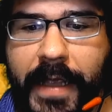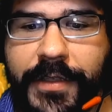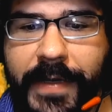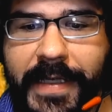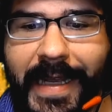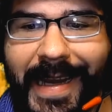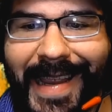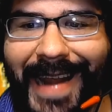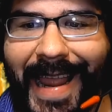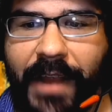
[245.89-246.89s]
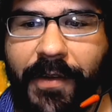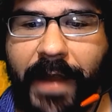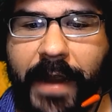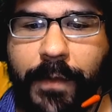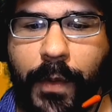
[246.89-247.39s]
So he's going to get an A
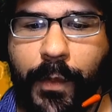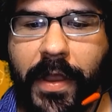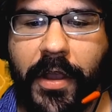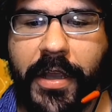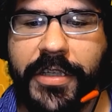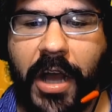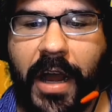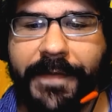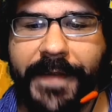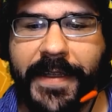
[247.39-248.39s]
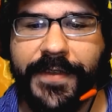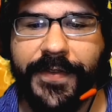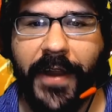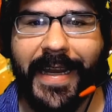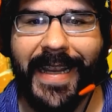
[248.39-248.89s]
grade. When we look at his offensive
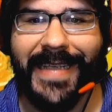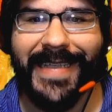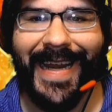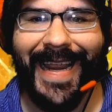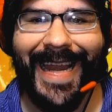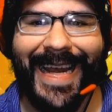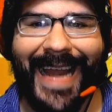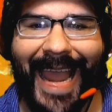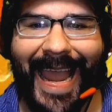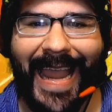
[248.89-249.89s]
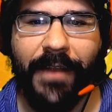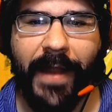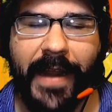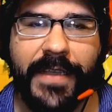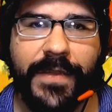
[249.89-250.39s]
grade, he is going to get an A
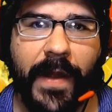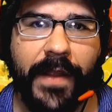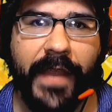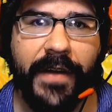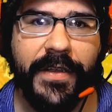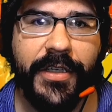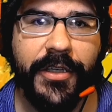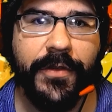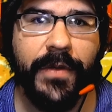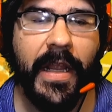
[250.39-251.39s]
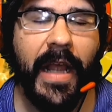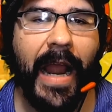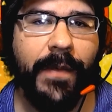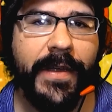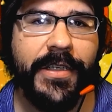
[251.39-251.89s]
grade as well there too.
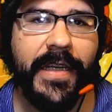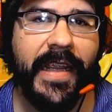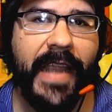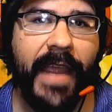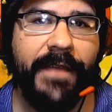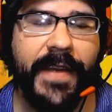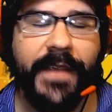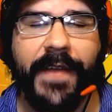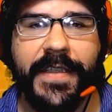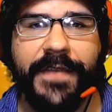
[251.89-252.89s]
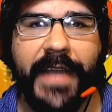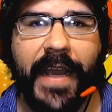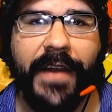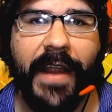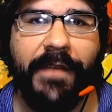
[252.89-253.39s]
I wish that he gave defensive
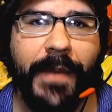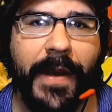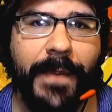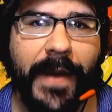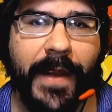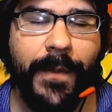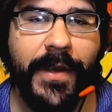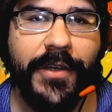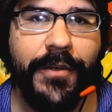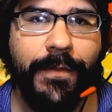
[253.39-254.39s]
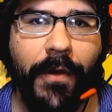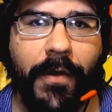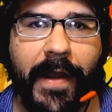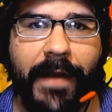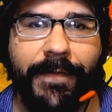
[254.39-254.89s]
down to everybody, but he would be too
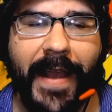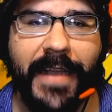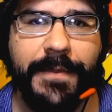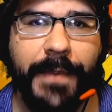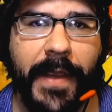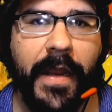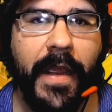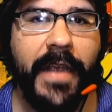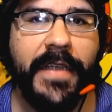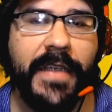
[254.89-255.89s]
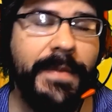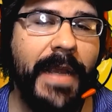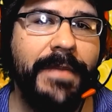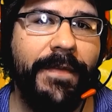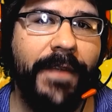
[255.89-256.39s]
broken at fast speed.
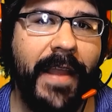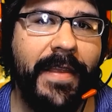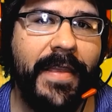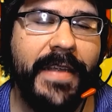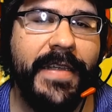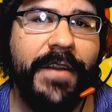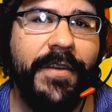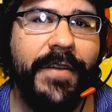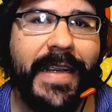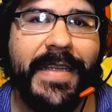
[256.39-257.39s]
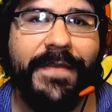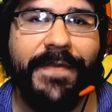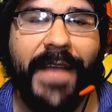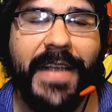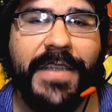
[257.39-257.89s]
Sometimes I forget that this hero is at
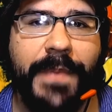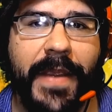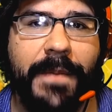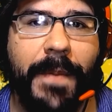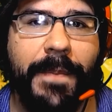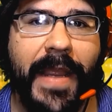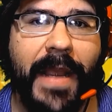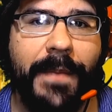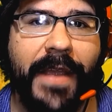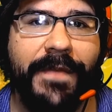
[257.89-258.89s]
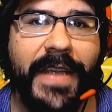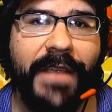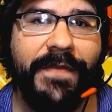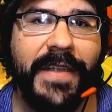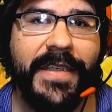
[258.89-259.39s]
fast speed, but being able to give
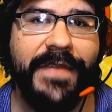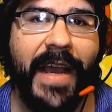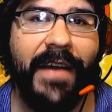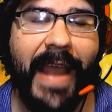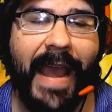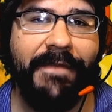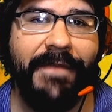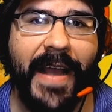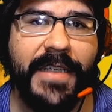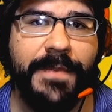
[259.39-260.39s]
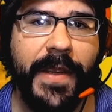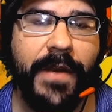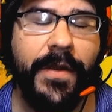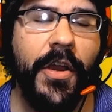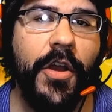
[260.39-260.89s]
defensive down at fast
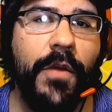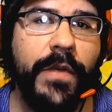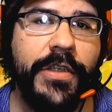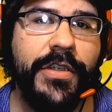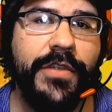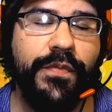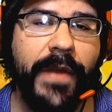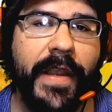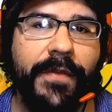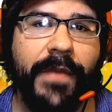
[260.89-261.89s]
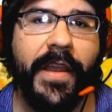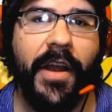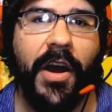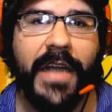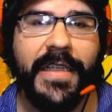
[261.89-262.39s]
speed, which is really, really
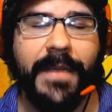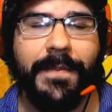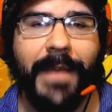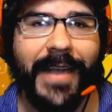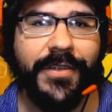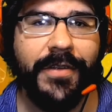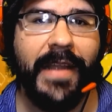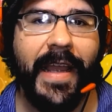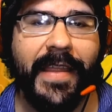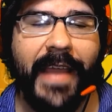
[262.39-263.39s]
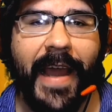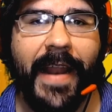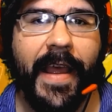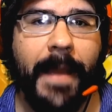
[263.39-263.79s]
awesome. I do like that.